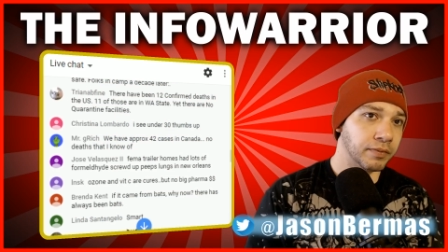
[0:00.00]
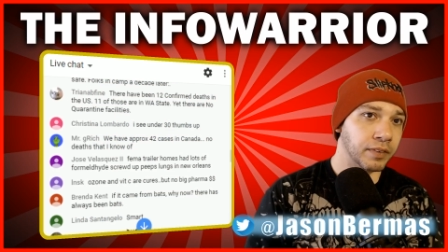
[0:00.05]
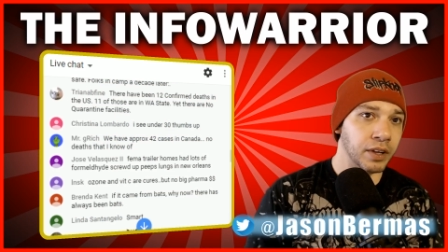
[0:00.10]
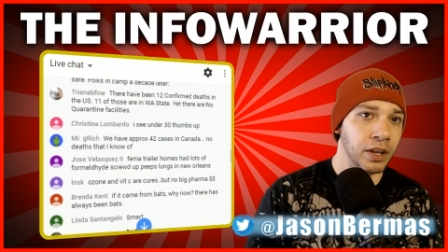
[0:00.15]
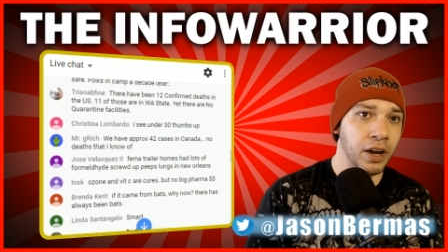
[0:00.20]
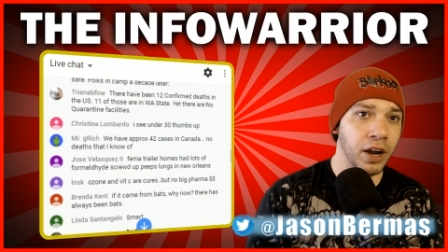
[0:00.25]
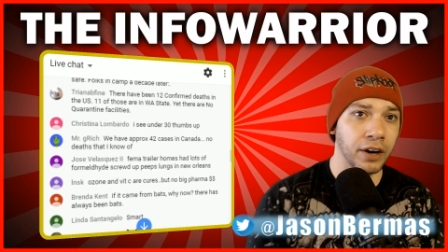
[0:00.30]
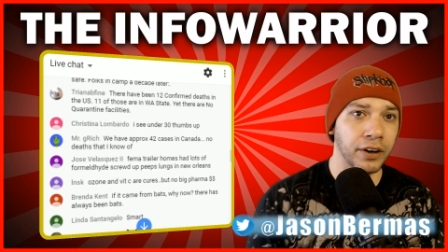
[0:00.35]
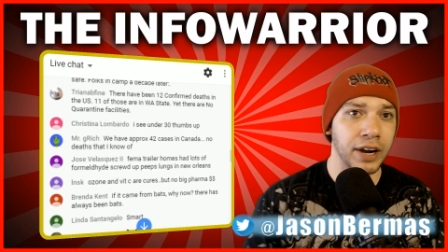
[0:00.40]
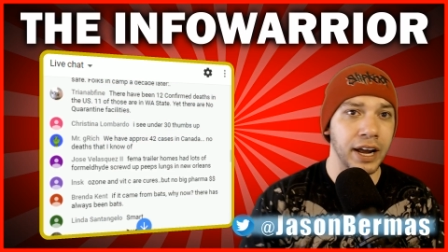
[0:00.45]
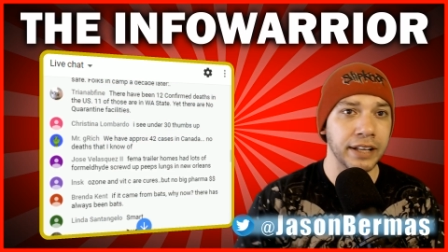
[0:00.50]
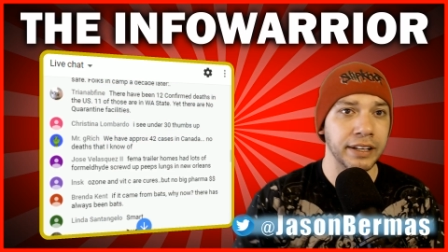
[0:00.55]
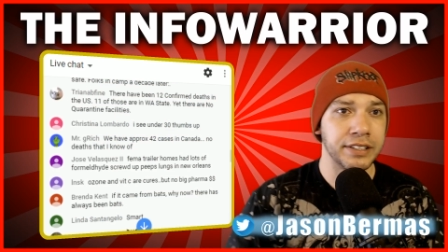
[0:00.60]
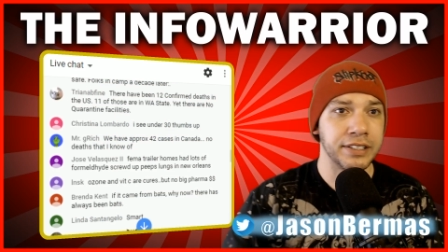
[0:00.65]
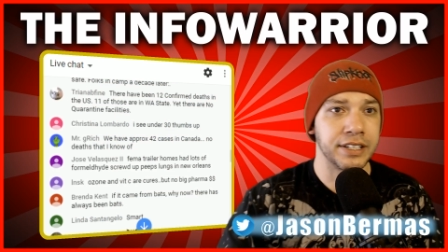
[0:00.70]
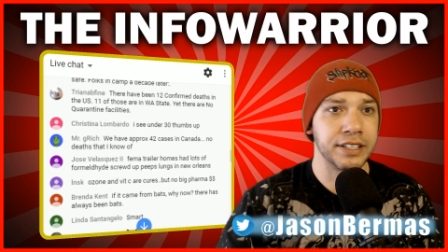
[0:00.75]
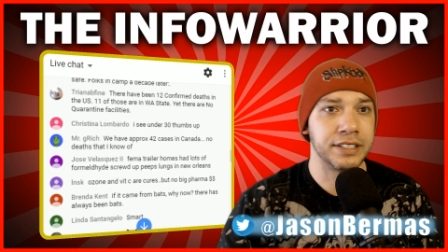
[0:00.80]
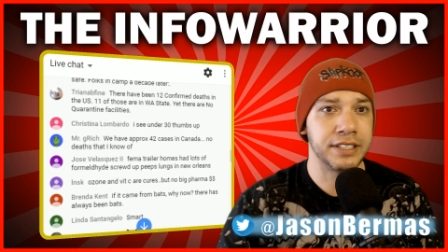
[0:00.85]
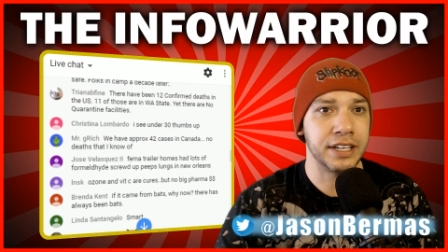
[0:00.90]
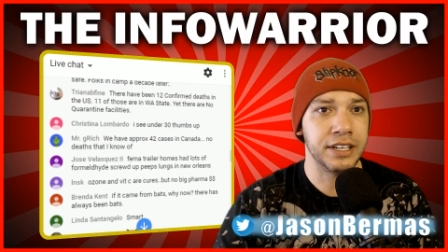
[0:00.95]
All right, let's
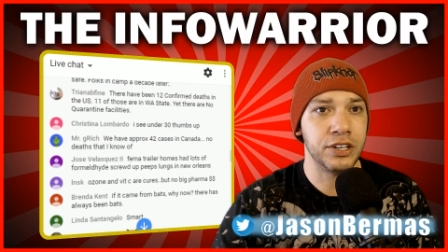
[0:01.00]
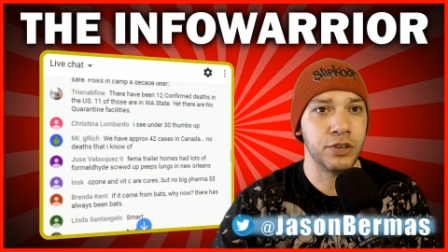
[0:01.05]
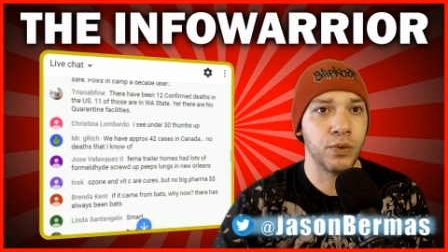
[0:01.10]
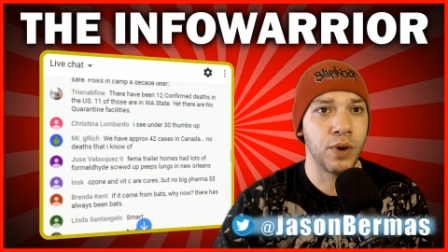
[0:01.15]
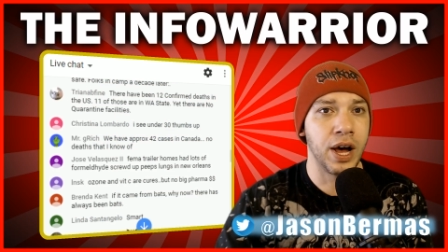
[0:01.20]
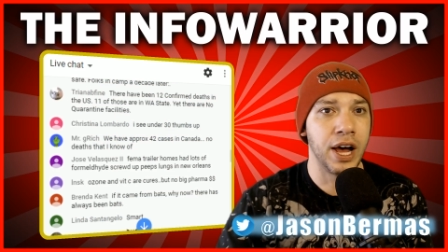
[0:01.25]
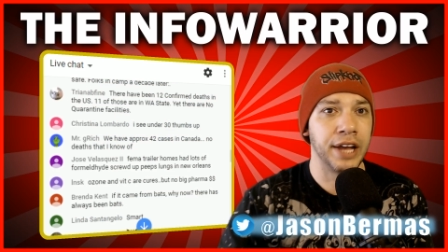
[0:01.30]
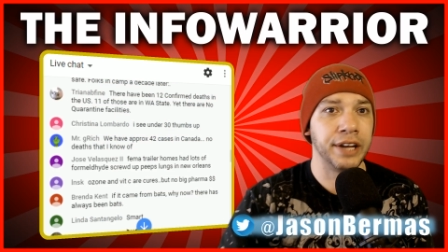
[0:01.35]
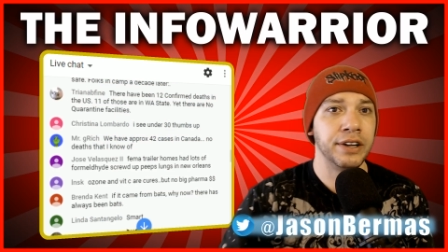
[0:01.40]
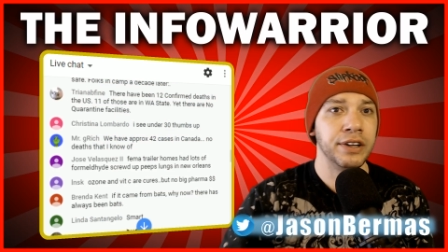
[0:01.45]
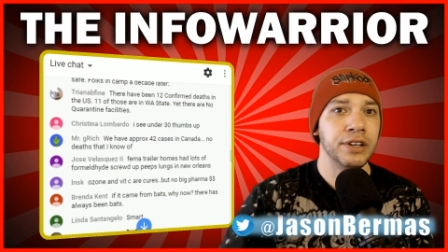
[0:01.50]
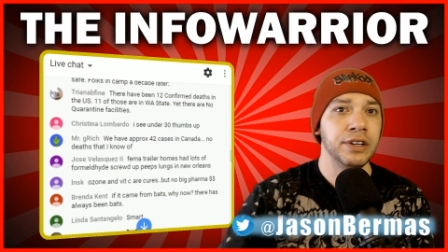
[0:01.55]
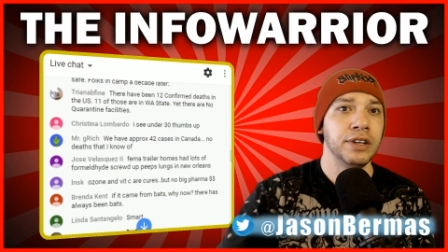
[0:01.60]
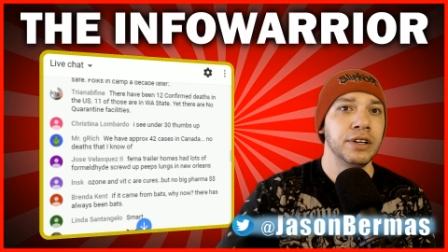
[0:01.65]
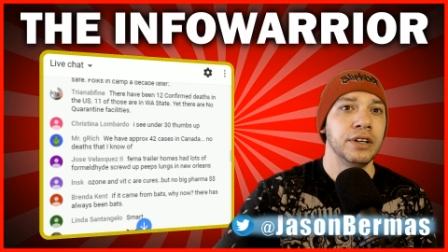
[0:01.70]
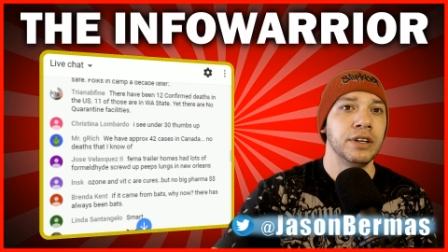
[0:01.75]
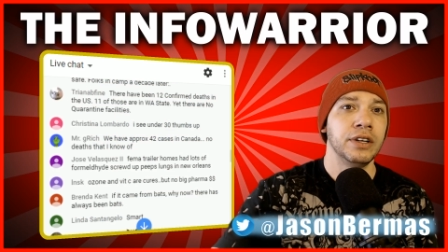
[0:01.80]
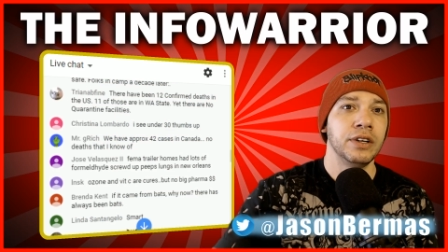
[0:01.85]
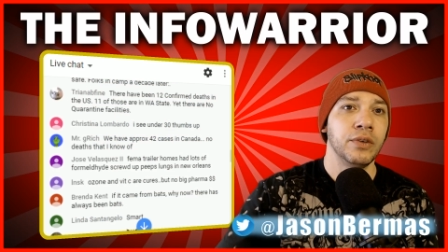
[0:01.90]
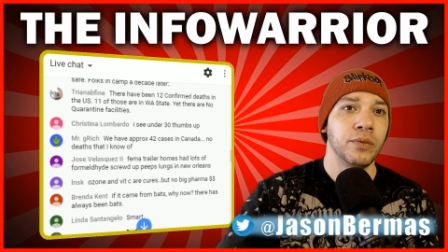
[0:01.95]
continue on.
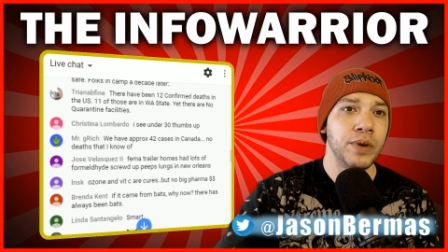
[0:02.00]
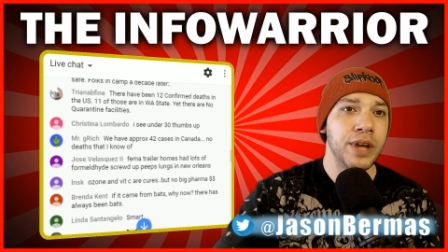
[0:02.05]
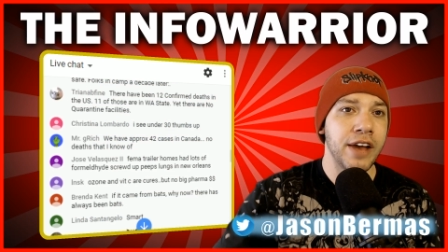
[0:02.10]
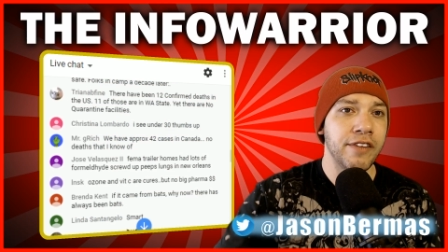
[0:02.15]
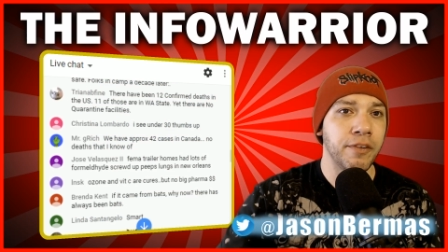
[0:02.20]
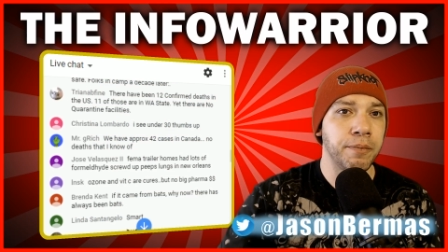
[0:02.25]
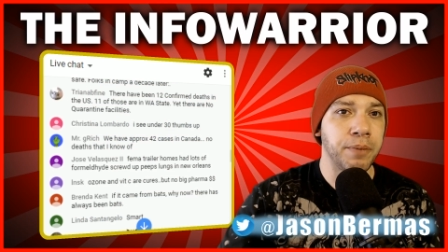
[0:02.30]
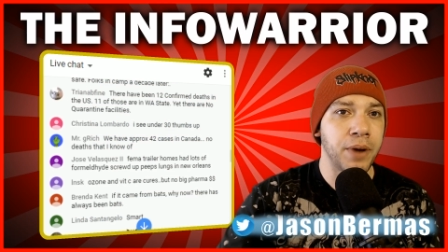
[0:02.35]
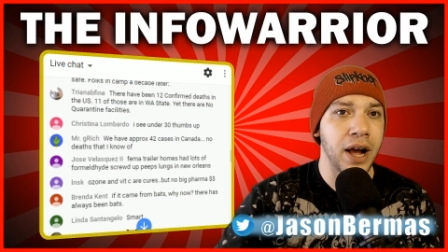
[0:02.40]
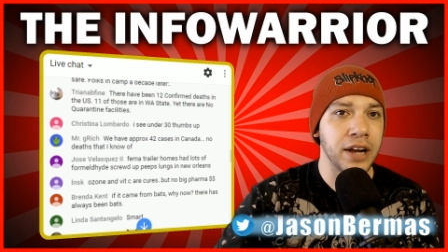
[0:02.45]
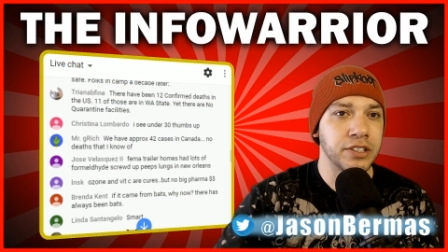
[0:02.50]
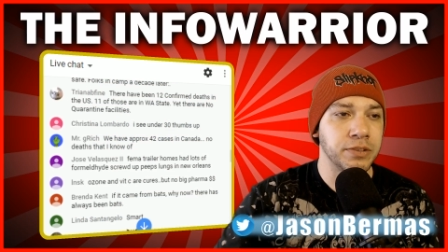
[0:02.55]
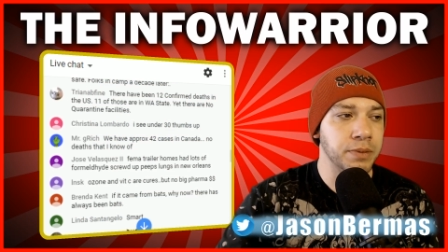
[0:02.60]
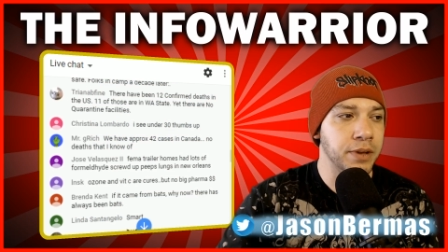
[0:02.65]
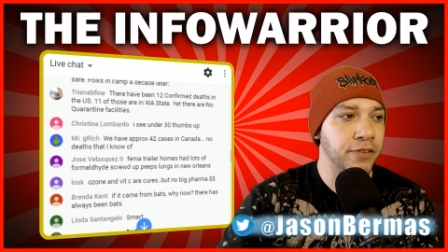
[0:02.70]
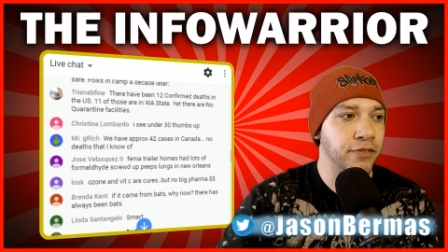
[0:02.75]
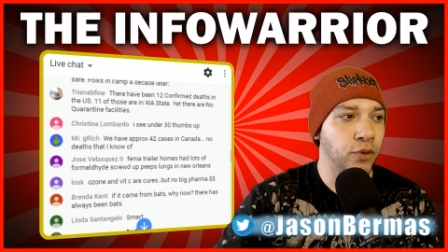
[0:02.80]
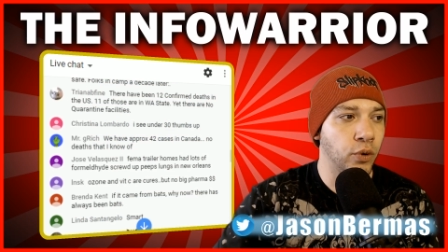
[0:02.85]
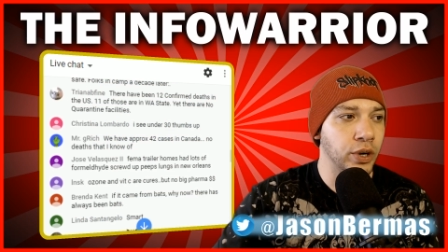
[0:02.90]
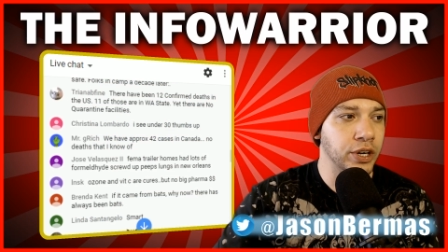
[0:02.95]
We have approximately
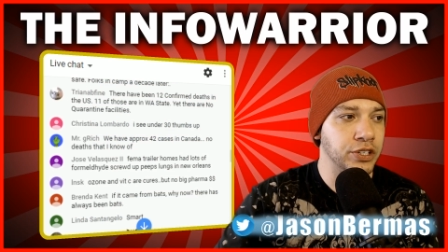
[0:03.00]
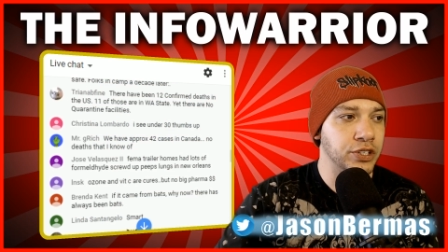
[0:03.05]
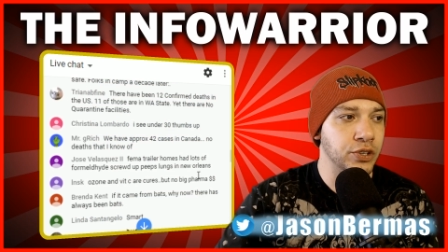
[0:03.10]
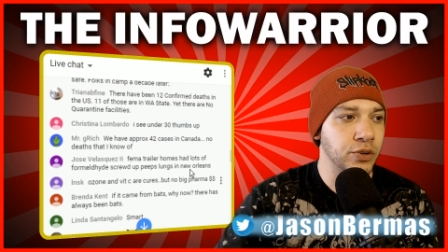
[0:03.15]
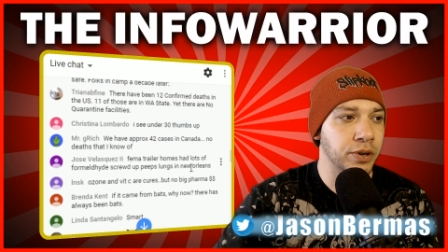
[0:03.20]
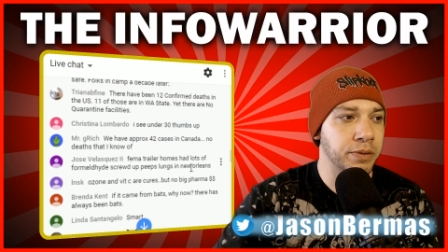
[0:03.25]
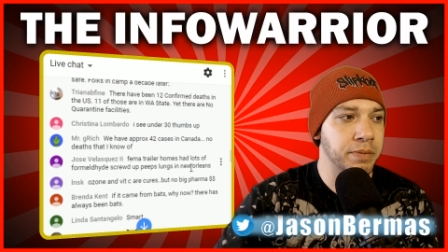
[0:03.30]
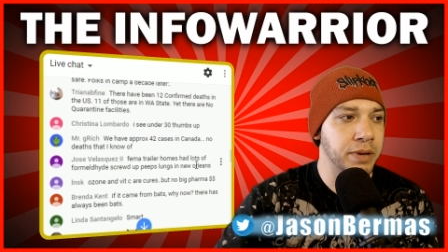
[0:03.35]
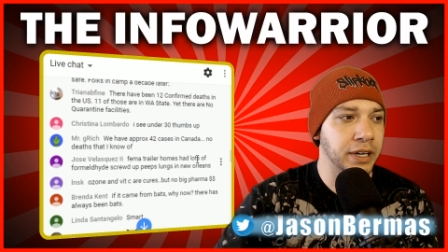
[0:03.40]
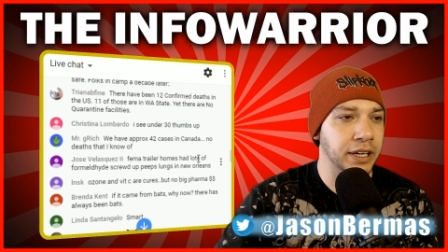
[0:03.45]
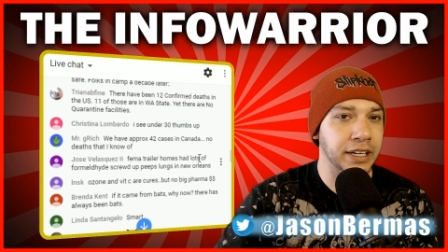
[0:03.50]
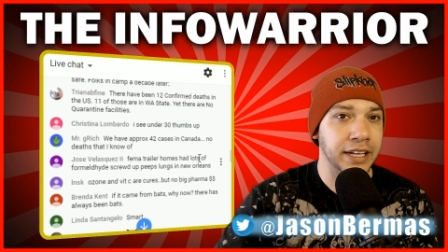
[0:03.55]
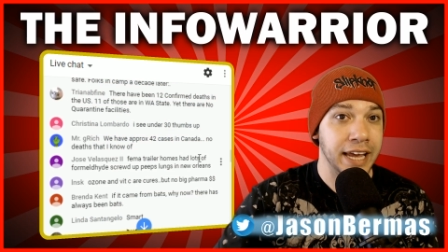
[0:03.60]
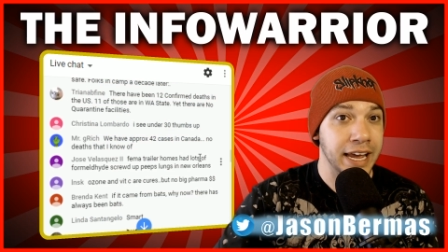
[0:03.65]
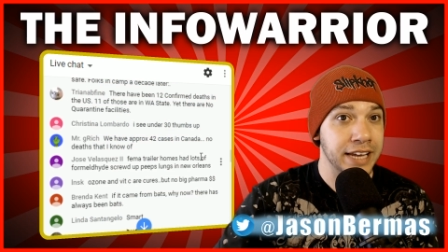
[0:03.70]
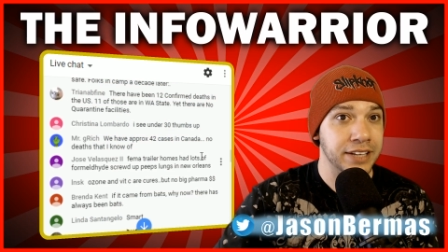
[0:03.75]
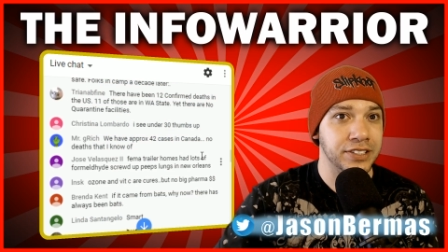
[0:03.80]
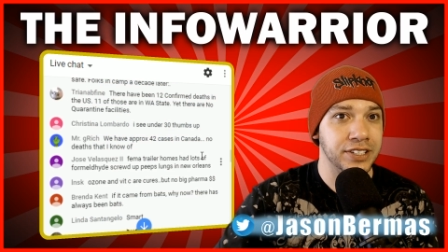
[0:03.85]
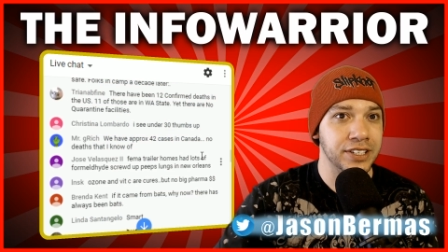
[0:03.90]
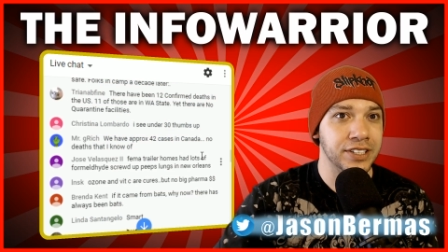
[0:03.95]
42 admitted
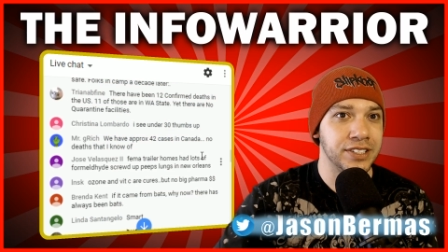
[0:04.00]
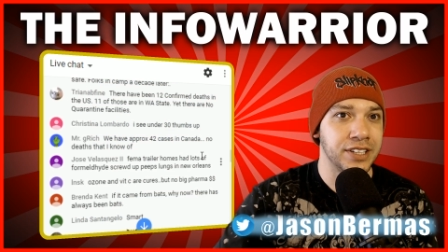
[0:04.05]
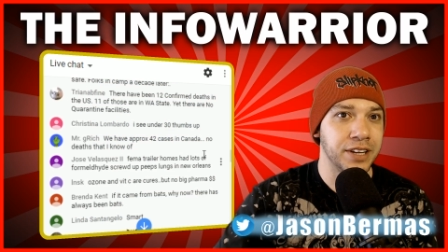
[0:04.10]
cases.